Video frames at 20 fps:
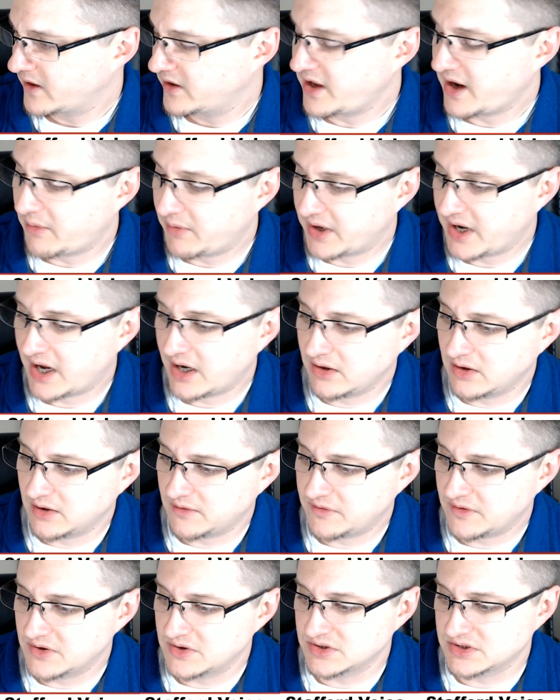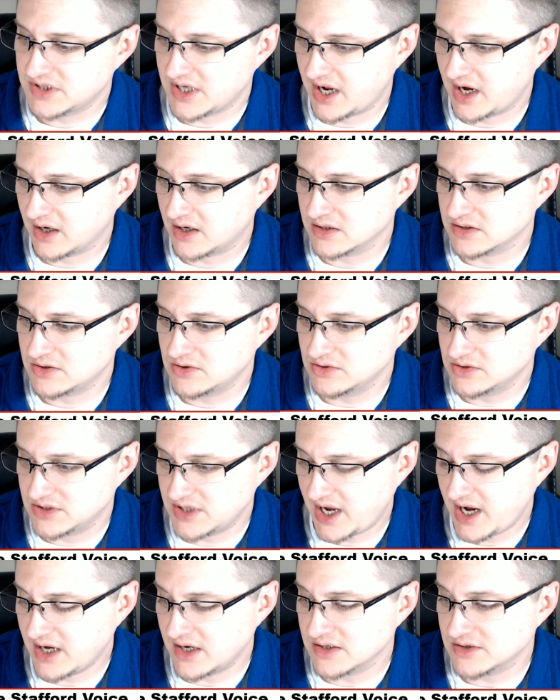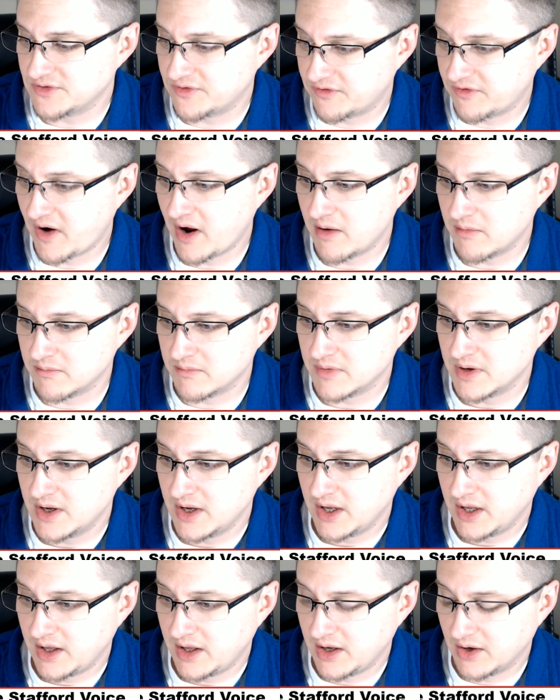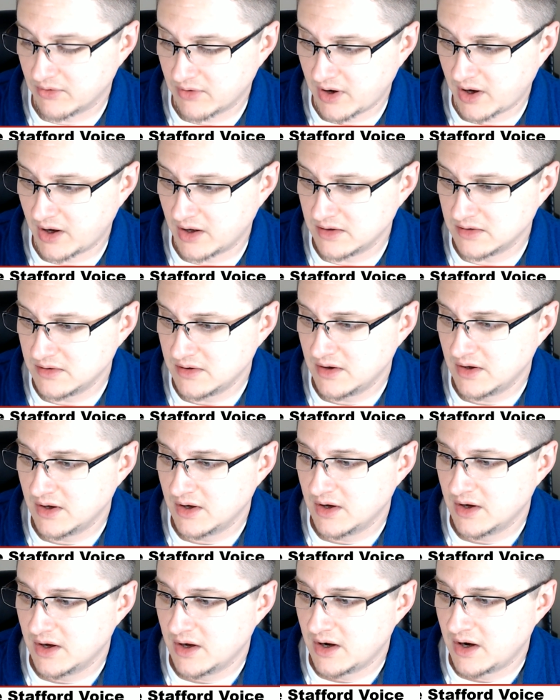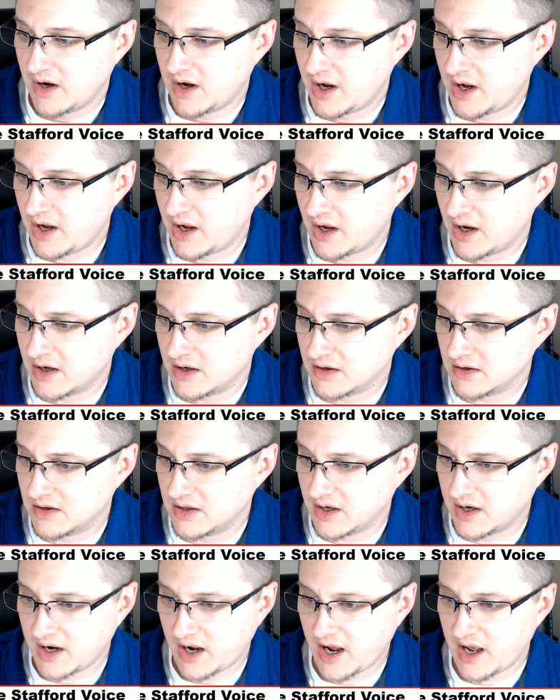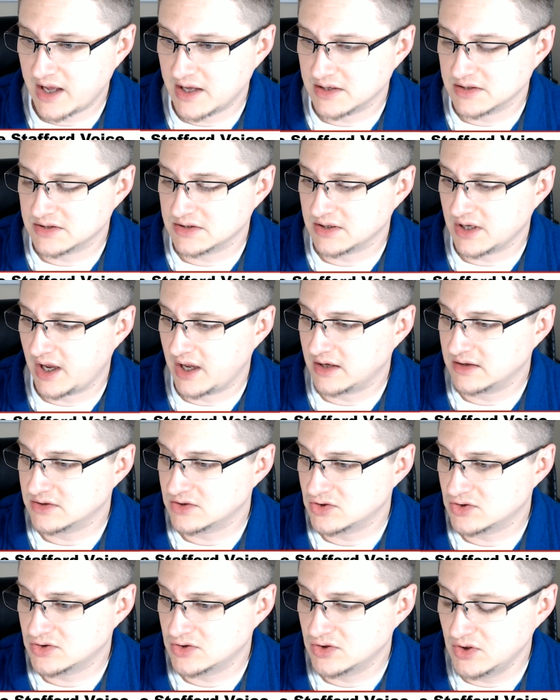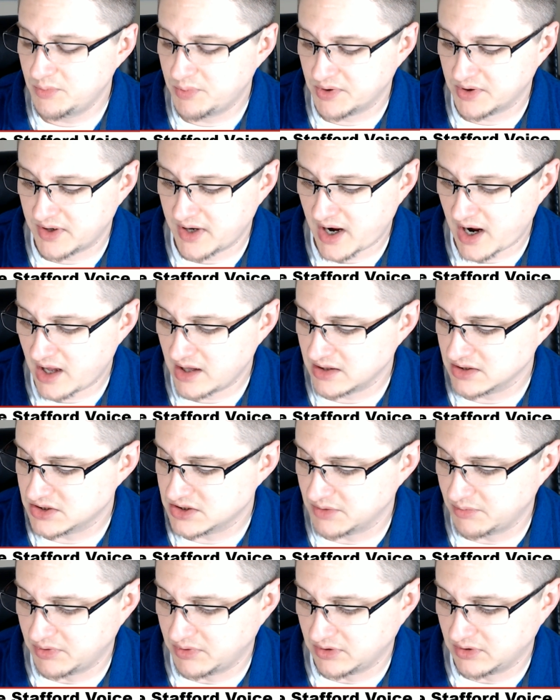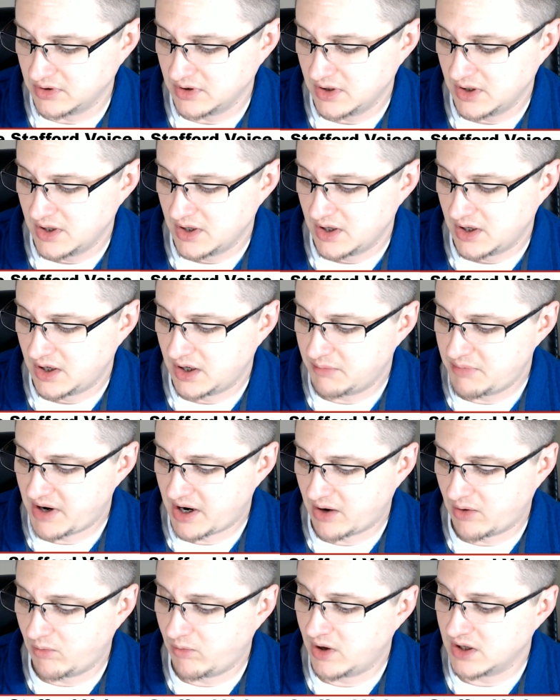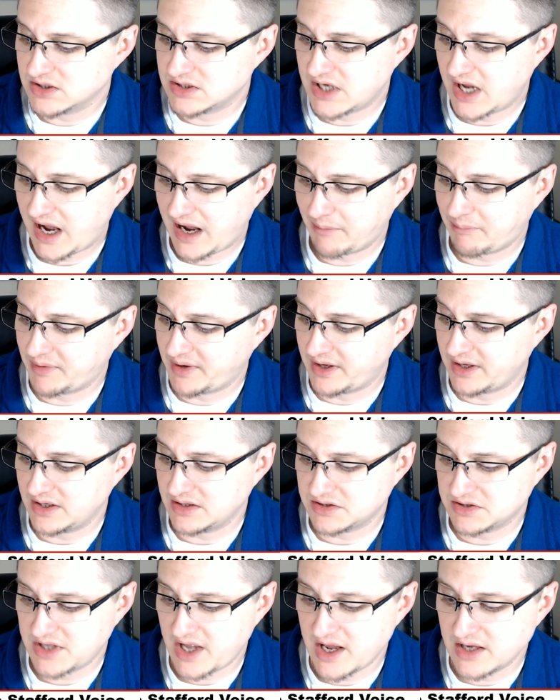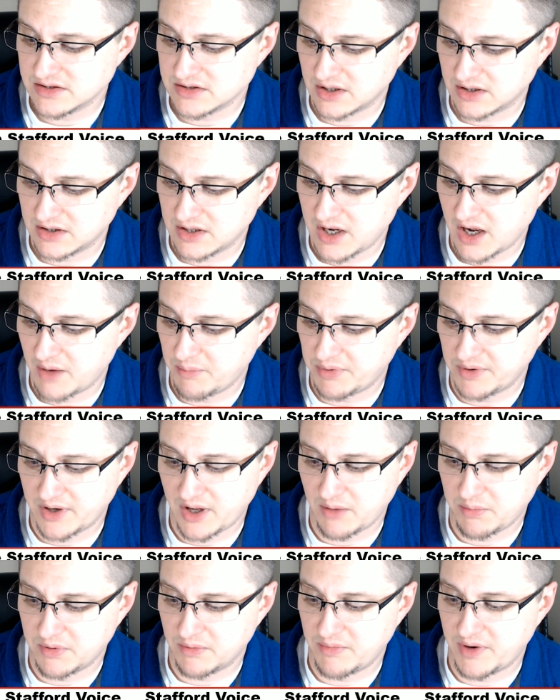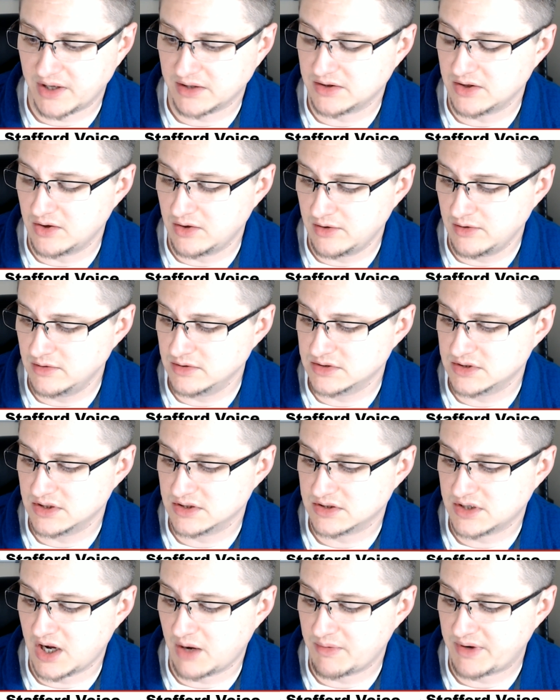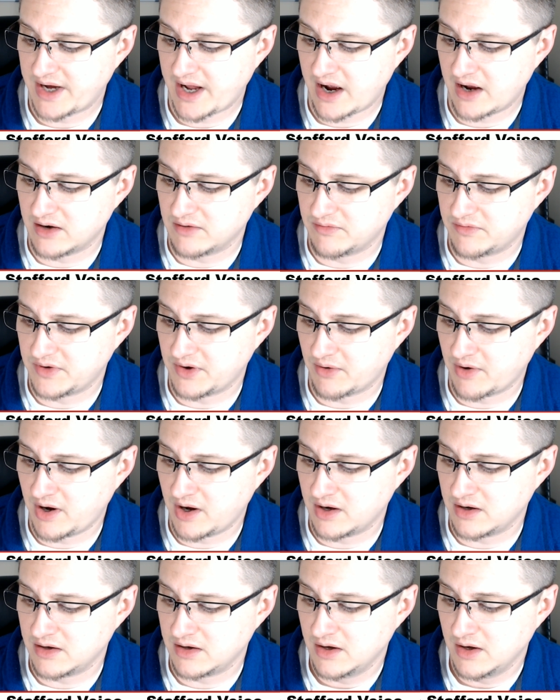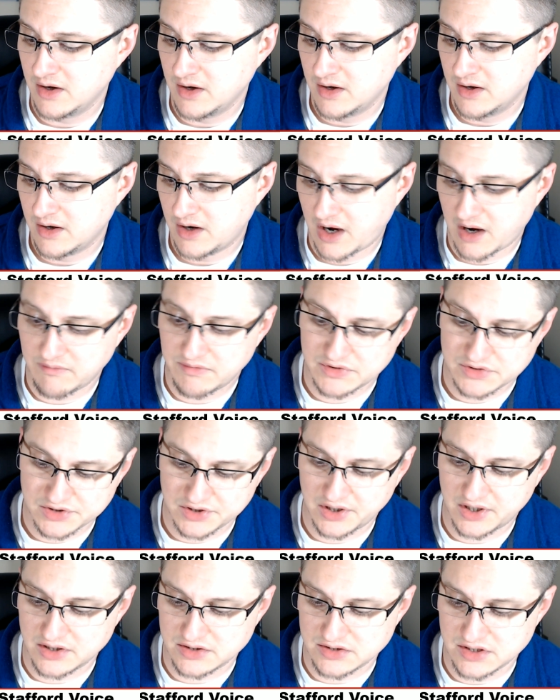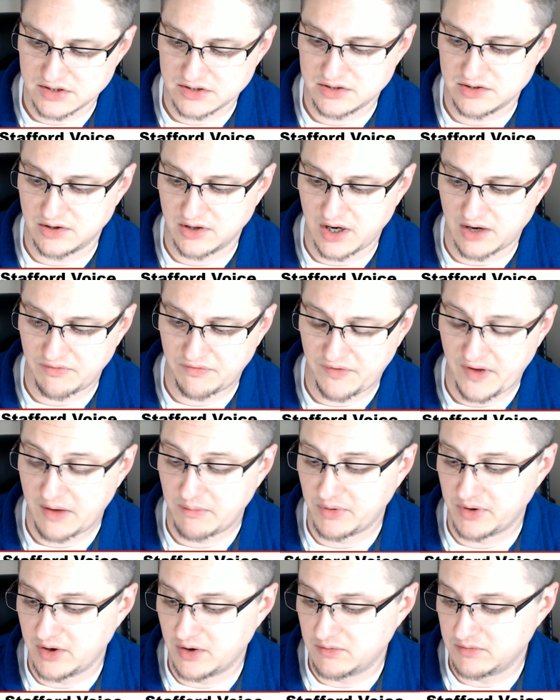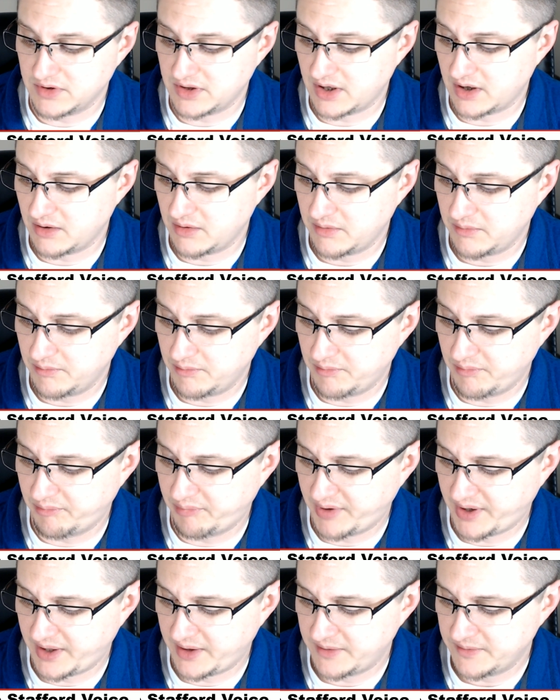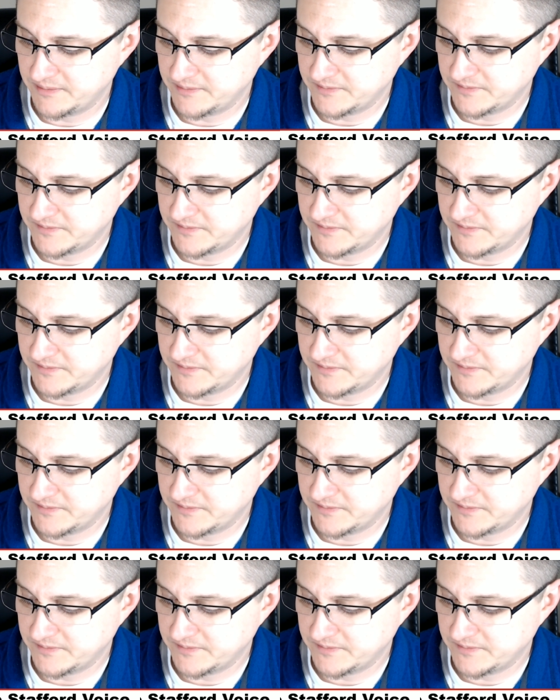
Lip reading: Yeah, we got to look for Hussein, because Hussein is from Iran, and the guy is like super knowledgeable about what's happening. He stays on the up and up about the news that's coming out of Iran, obviously because he's still got family over there. But